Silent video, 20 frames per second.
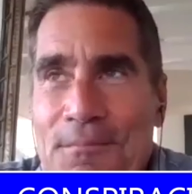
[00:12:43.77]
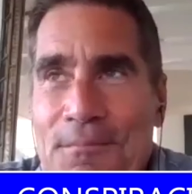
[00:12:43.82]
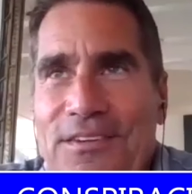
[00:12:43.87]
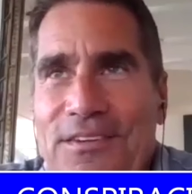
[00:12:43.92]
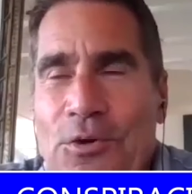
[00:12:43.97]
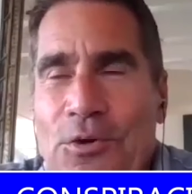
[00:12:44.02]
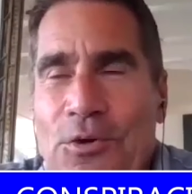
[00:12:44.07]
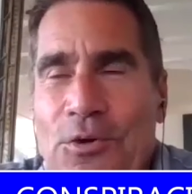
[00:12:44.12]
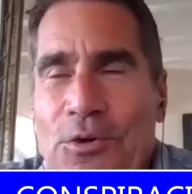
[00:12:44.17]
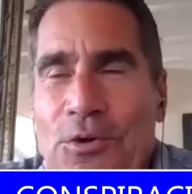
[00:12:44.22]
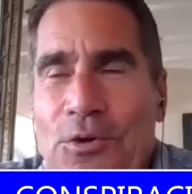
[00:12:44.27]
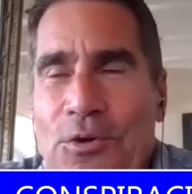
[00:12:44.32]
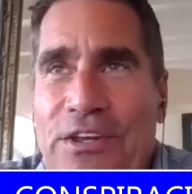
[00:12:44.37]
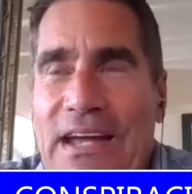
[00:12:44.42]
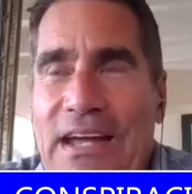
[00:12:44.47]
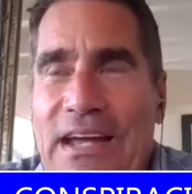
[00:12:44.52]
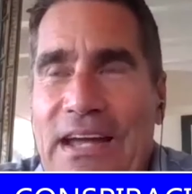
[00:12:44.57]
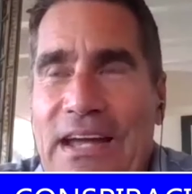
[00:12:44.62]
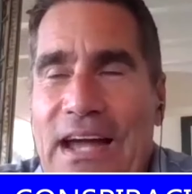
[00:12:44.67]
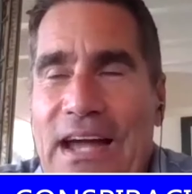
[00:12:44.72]

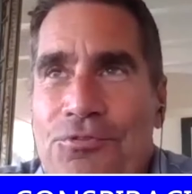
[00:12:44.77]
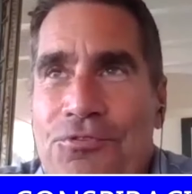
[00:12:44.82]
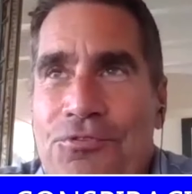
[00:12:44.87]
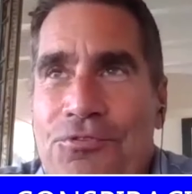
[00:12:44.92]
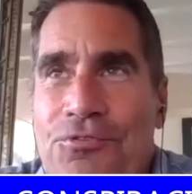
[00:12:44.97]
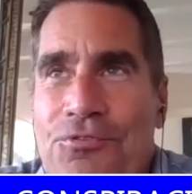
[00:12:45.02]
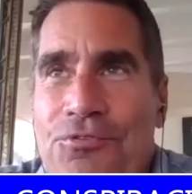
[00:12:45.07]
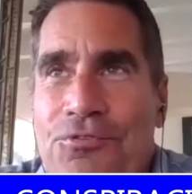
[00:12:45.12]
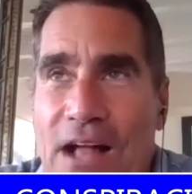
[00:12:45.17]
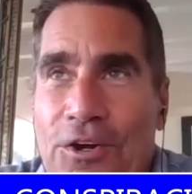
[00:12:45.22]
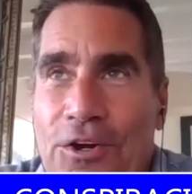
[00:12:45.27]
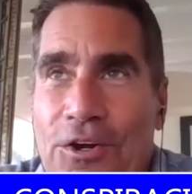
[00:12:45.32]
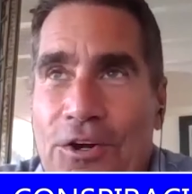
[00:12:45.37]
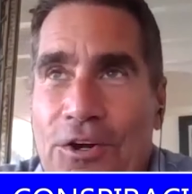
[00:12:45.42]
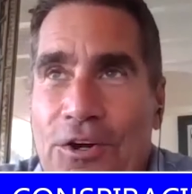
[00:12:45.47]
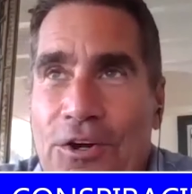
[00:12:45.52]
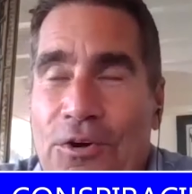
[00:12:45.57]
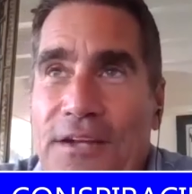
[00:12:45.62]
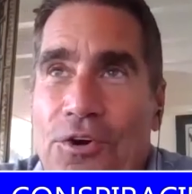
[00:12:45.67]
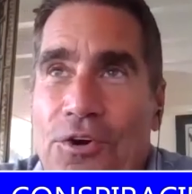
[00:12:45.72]
UFC, I don't
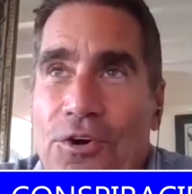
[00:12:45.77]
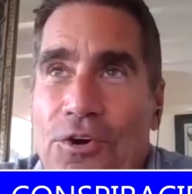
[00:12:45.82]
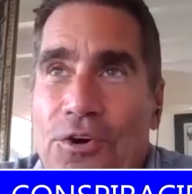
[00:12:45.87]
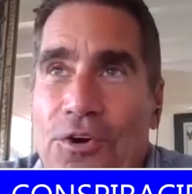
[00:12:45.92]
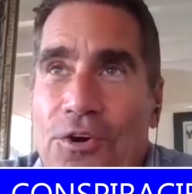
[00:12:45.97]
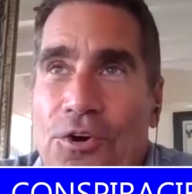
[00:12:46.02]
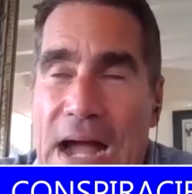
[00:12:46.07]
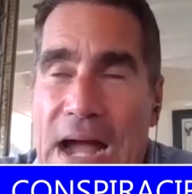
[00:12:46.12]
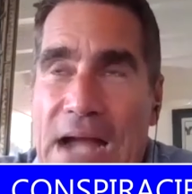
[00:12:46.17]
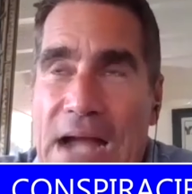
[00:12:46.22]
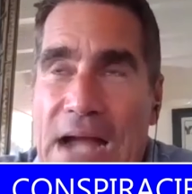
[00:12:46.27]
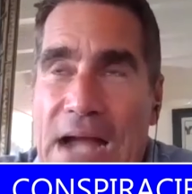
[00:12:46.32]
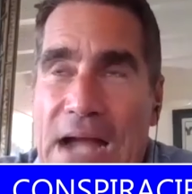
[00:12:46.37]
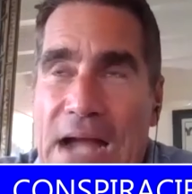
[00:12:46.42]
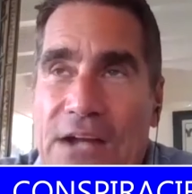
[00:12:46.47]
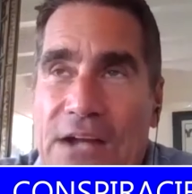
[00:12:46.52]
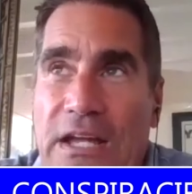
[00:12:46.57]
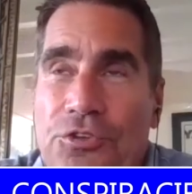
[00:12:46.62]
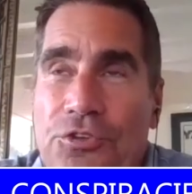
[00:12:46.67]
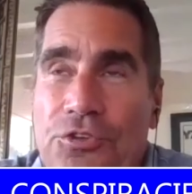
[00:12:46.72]
follow. I
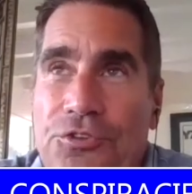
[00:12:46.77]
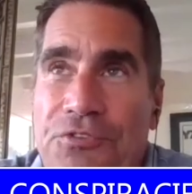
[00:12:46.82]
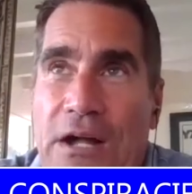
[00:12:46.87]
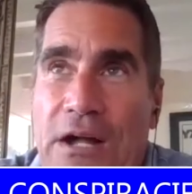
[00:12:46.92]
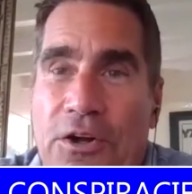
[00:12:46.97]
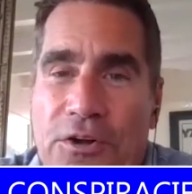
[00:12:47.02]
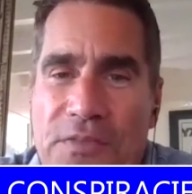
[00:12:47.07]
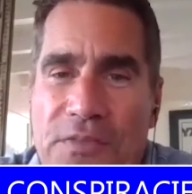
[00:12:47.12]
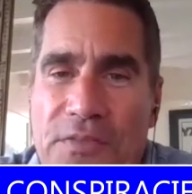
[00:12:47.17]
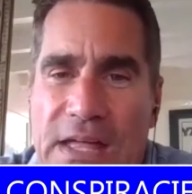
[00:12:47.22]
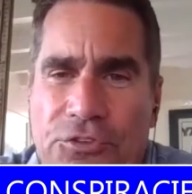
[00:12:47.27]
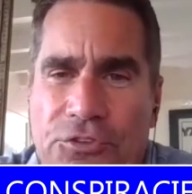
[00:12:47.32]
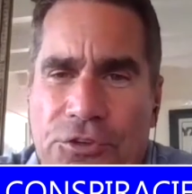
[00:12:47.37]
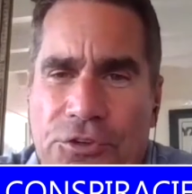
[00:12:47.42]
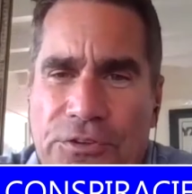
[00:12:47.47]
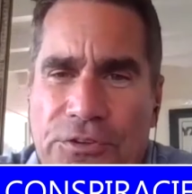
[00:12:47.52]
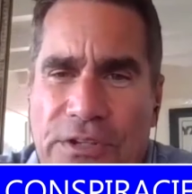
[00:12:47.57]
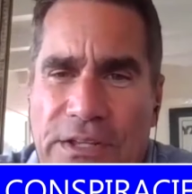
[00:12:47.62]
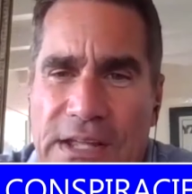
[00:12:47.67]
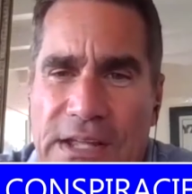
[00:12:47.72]
know boxing I used to
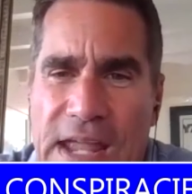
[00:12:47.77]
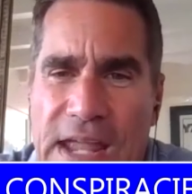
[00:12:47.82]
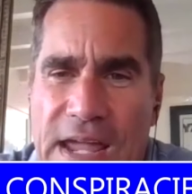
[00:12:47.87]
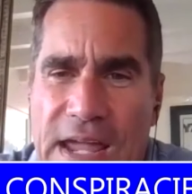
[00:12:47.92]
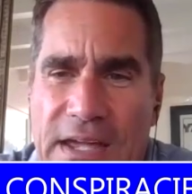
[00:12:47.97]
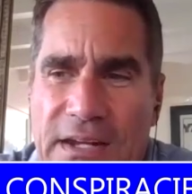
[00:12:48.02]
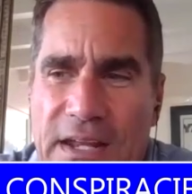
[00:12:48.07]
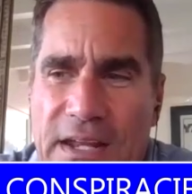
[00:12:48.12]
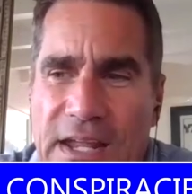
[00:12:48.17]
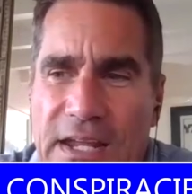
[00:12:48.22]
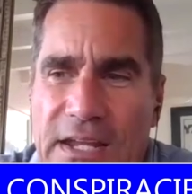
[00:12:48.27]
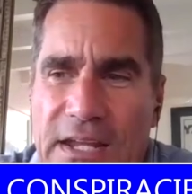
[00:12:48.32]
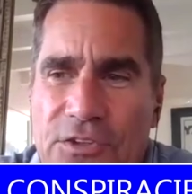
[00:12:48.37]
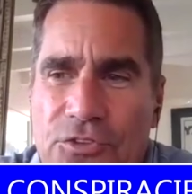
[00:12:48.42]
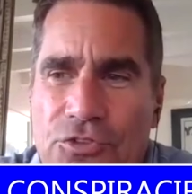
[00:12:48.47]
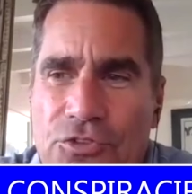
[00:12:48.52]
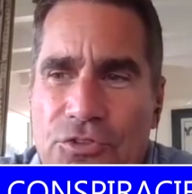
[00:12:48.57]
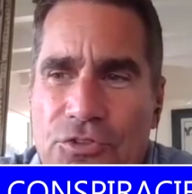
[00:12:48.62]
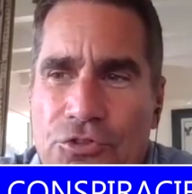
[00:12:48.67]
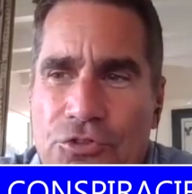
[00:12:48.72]
follow, and that certainly
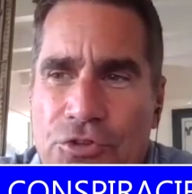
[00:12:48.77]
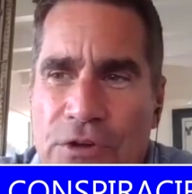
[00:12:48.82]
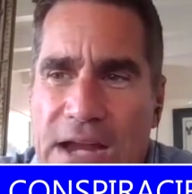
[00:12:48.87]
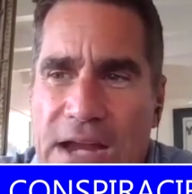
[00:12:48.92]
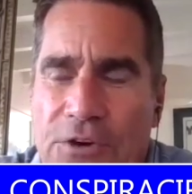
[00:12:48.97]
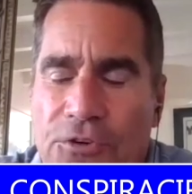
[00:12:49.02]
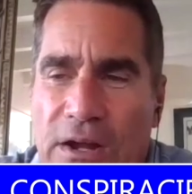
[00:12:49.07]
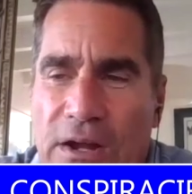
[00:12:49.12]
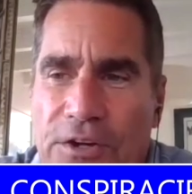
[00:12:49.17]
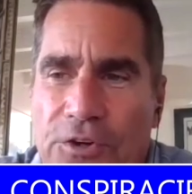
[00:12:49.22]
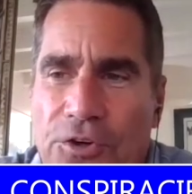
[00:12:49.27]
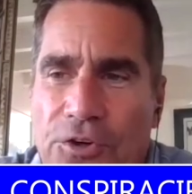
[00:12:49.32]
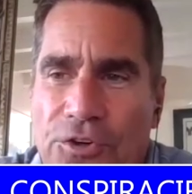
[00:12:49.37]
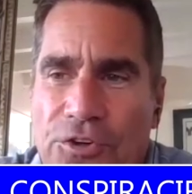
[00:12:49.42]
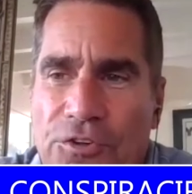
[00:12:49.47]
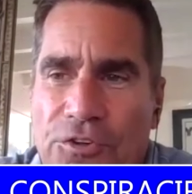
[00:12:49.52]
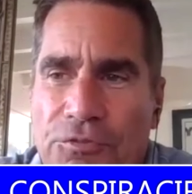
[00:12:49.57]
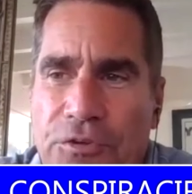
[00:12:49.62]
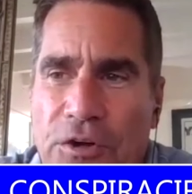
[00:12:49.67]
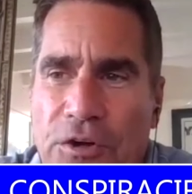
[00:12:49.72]
had a
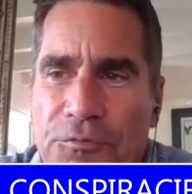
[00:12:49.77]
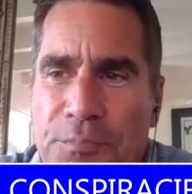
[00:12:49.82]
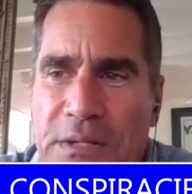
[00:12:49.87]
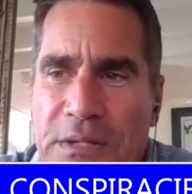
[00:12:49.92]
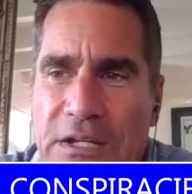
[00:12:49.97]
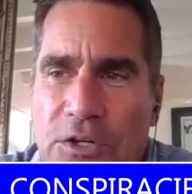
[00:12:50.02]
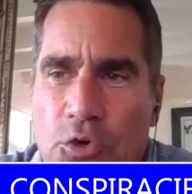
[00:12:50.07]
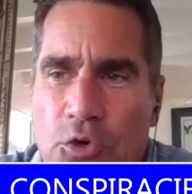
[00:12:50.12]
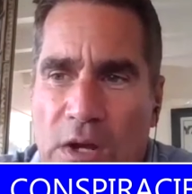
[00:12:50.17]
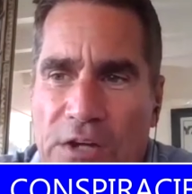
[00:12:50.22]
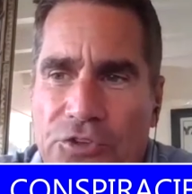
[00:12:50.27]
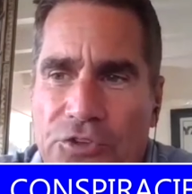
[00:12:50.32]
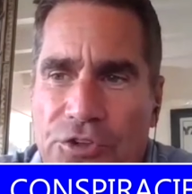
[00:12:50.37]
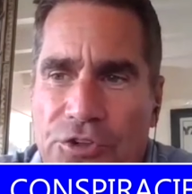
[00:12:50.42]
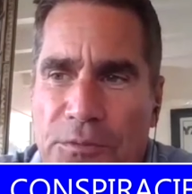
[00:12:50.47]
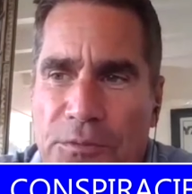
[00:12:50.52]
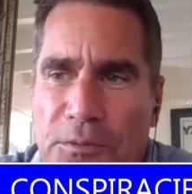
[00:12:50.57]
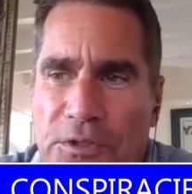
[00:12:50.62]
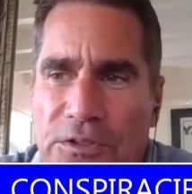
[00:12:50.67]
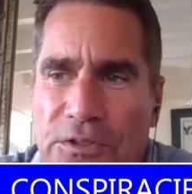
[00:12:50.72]
track record of
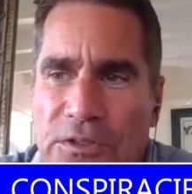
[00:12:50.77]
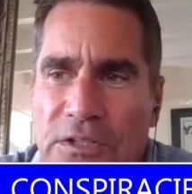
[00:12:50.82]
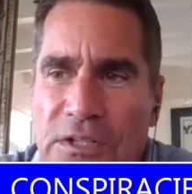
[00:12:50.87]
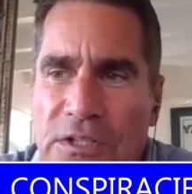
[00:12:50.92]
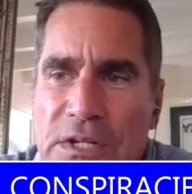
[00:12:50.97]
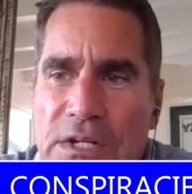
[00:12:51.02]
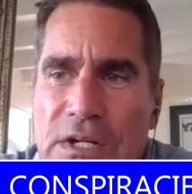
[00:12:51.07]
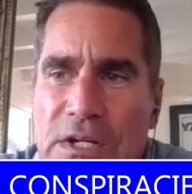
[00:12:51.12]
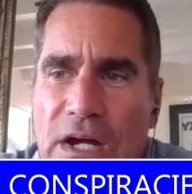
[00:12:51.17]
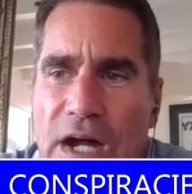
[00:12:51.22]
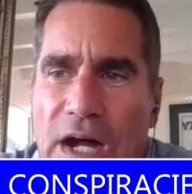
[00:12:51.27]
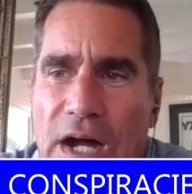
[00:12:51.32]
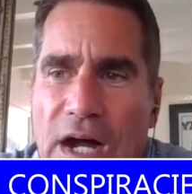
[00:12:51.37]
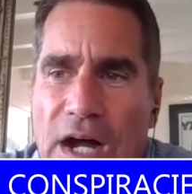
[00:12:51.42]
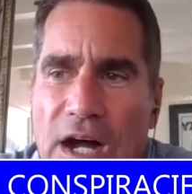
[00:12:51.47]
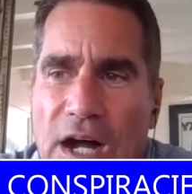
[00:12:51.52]
being questionable.